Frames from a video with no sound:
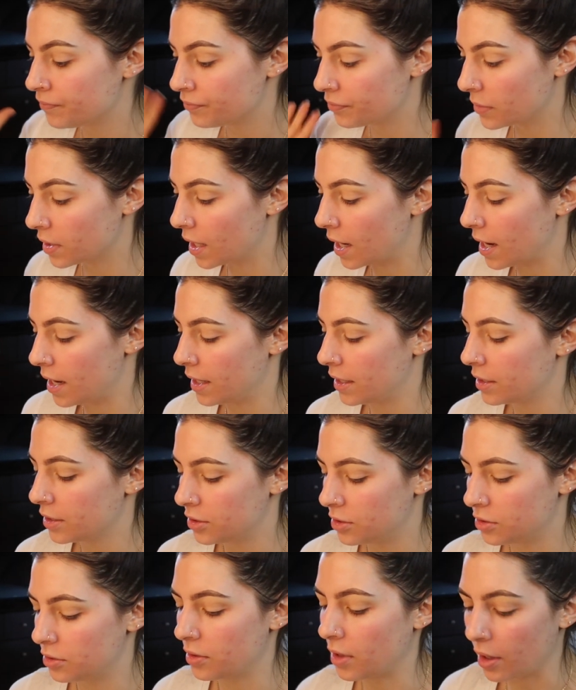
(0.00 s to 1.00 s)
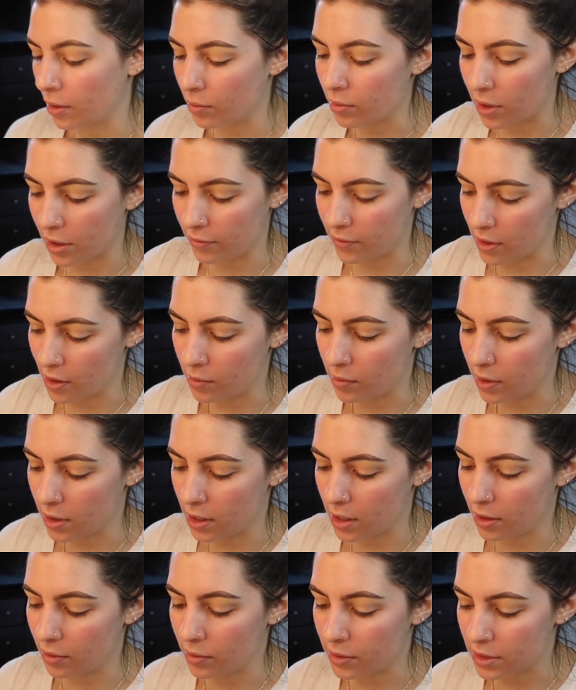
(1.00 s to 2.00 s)
yeah, I could do like whatever I
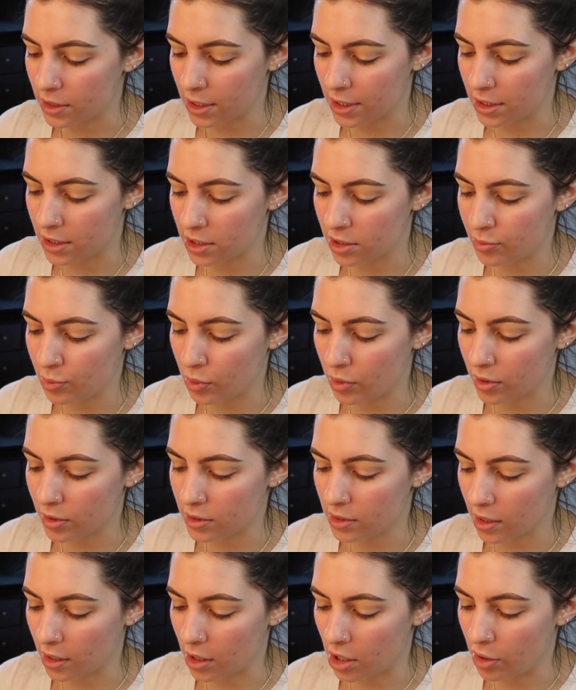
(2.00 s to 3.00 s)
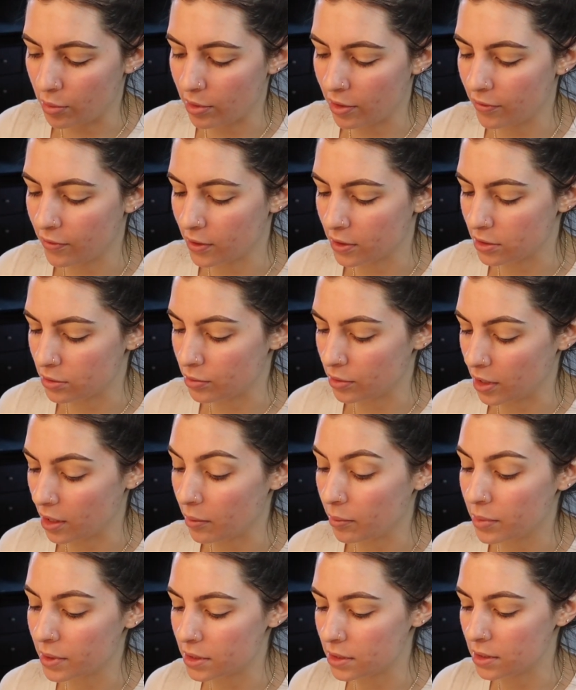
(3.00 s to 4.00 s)
wanted. I wasn't in sports. Like all my friends were
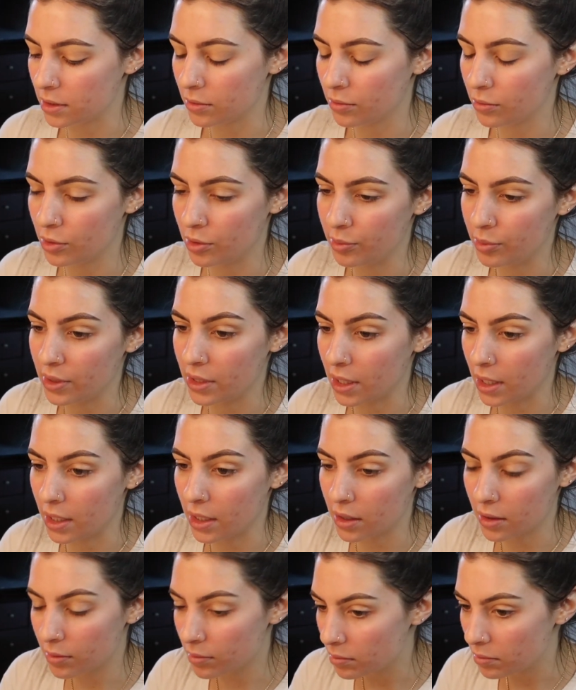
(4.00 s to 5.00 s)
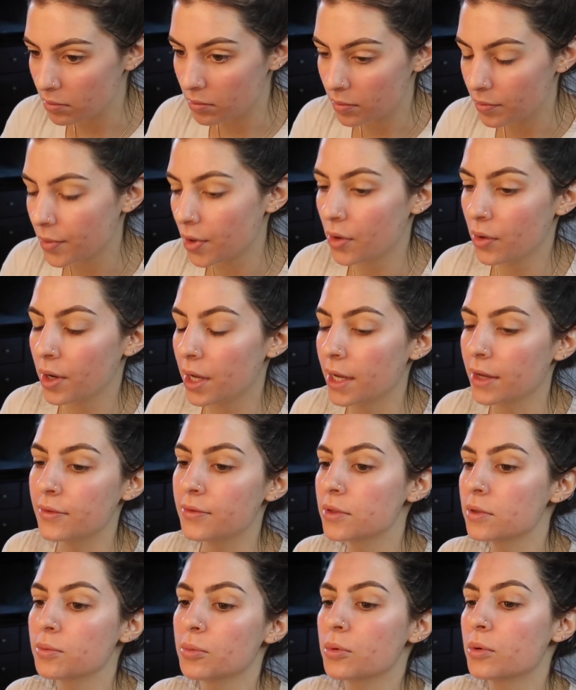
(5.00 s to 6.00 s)
like busy, would be like, oh, I
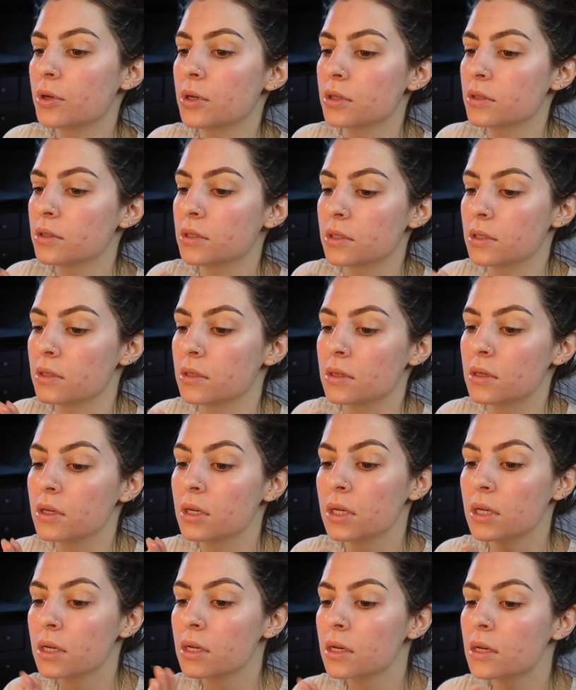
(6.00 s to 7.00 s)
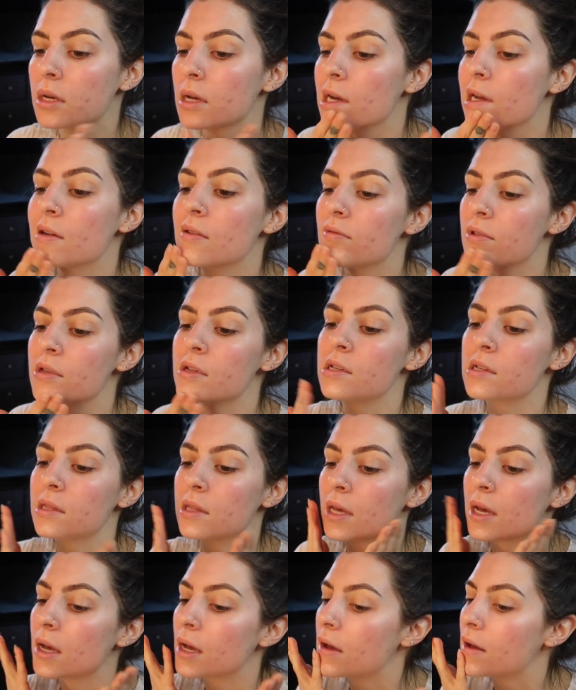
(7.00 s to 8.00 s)
have sports and I have this
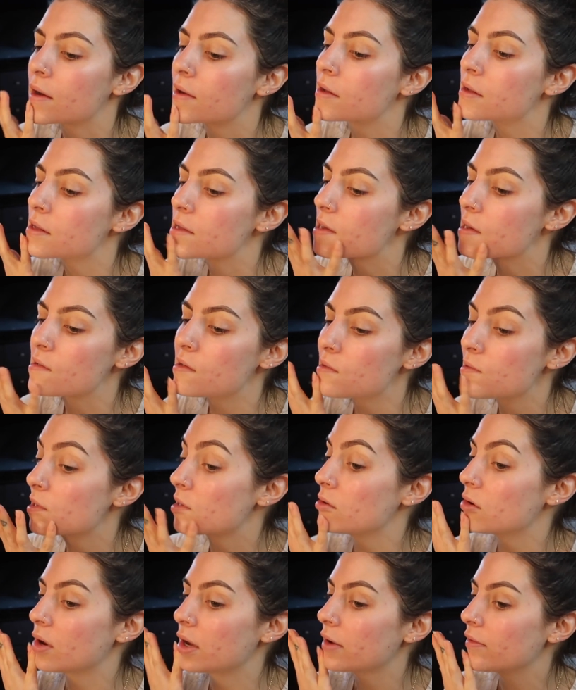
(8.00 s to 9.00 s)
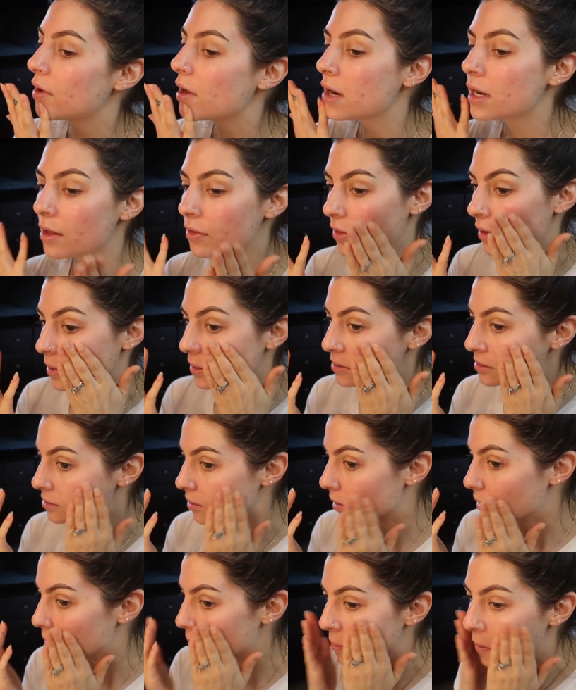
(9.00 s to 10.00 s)
and that, and I was like, oh, I don't have anything,
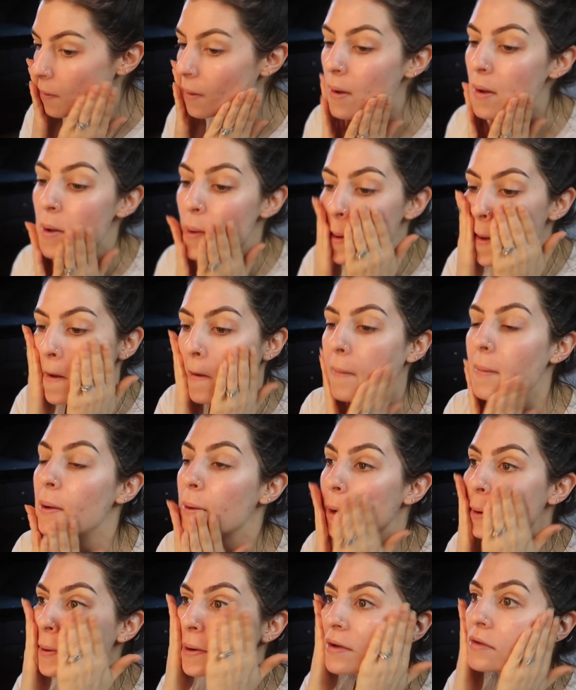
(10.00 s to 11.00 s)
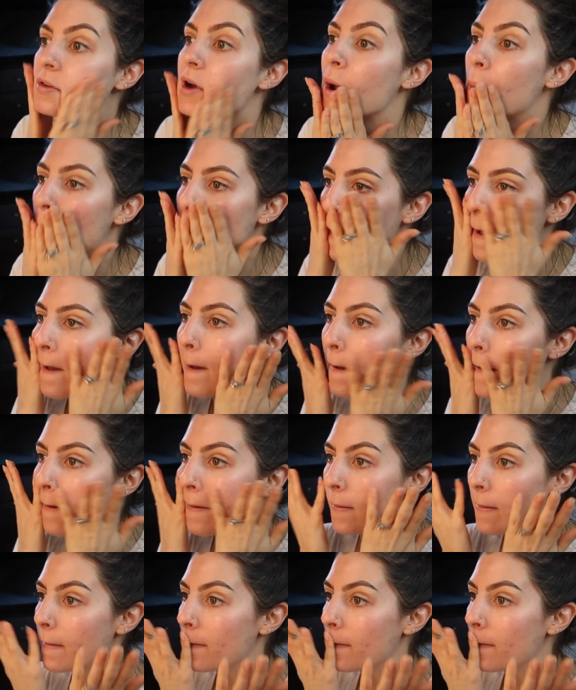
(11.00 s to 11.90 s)
so I can do whatever I want.